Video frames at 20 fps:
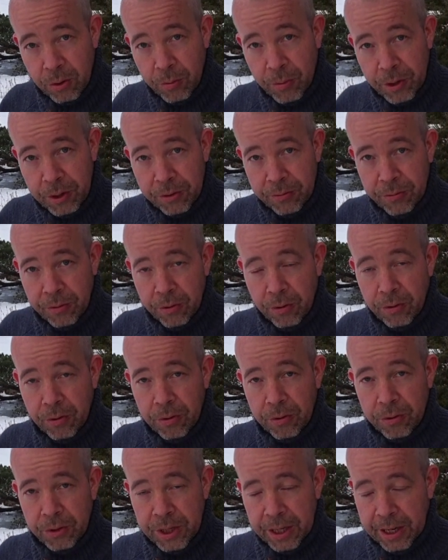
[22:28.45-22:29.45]
much
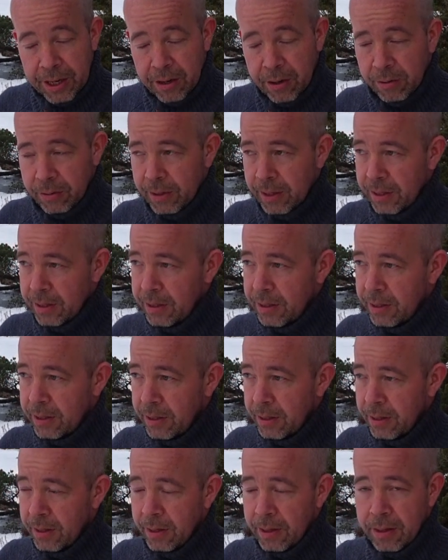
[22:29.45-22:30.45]
for checking out this
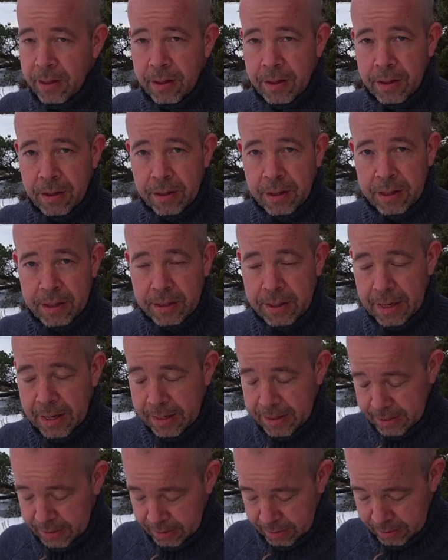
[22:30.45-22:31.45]

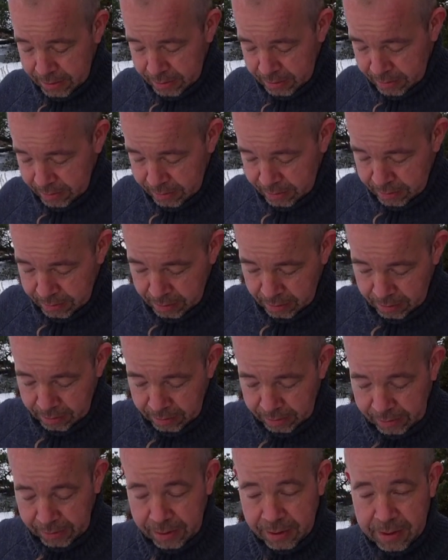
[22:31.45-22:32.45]
test. I
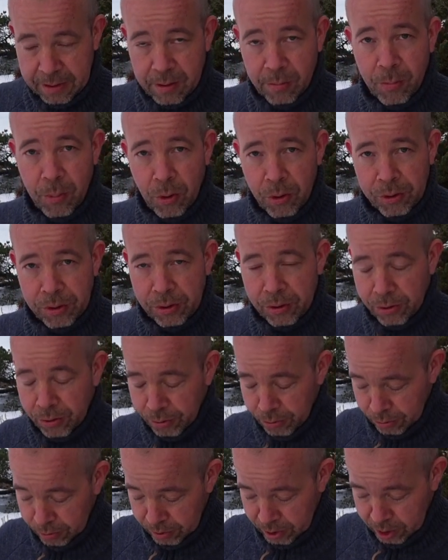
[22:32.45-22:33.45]
think this is important to
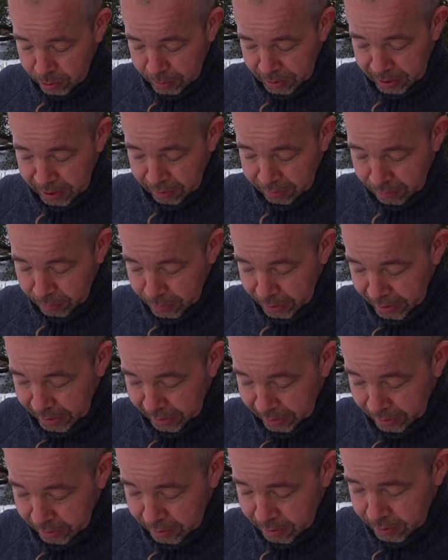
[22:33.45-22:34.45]
do, especially for
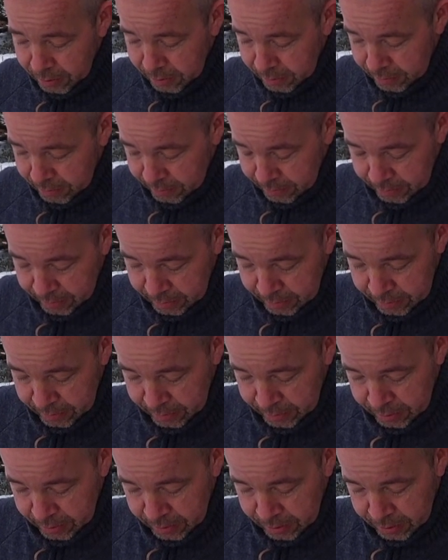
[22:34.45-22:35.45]
beginners.
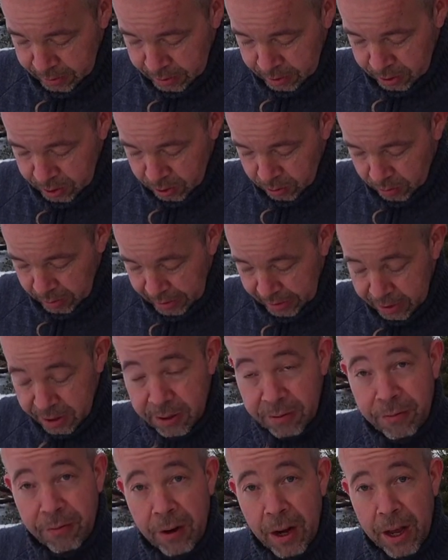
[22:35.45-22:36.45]
So let's
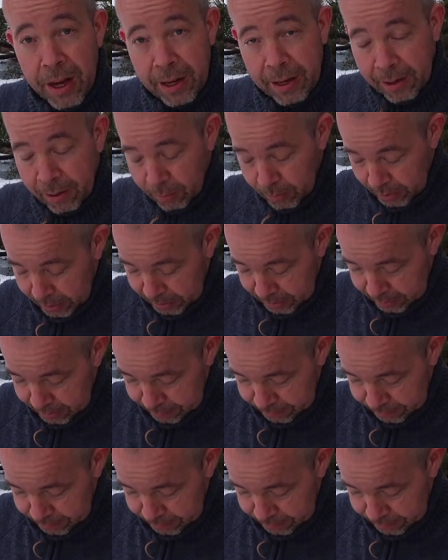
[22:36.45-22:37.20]
fly a little bit.